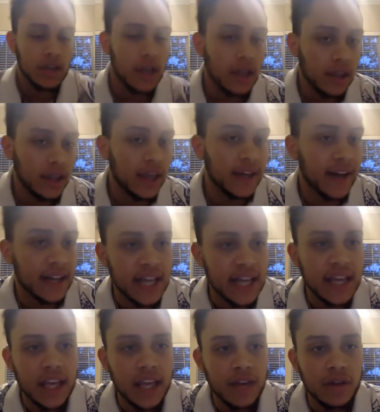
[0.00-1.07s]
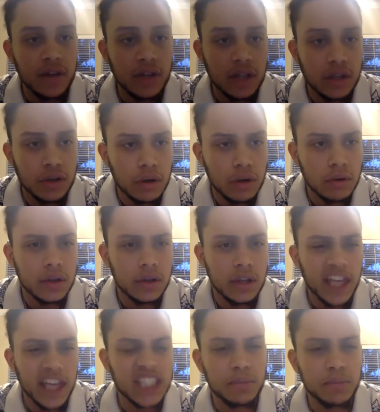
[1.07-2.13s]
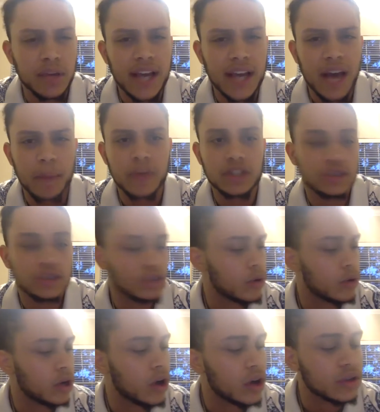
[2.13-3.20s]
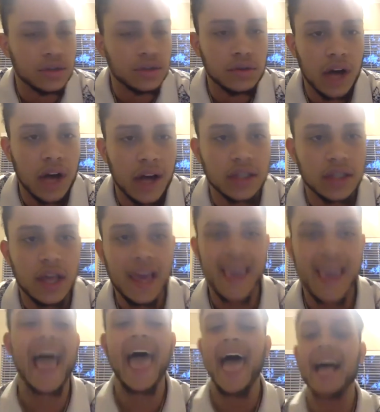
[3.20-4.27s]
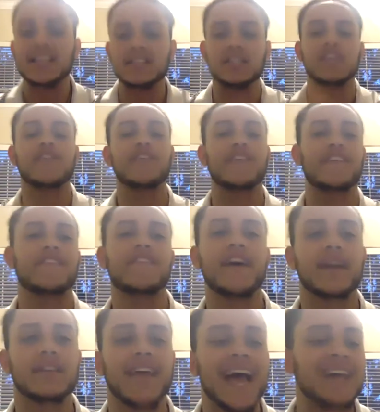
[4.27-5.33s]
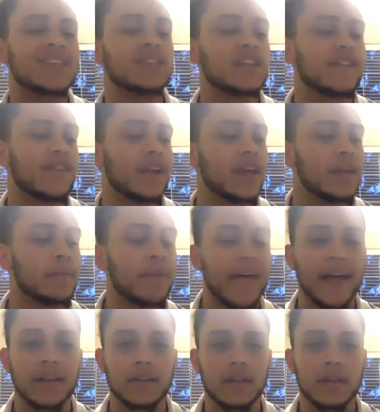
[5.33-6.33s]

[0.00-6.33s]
yeah, guys, I can't really, explain how much is going on to you guys. It has a different effect. It has a different impact.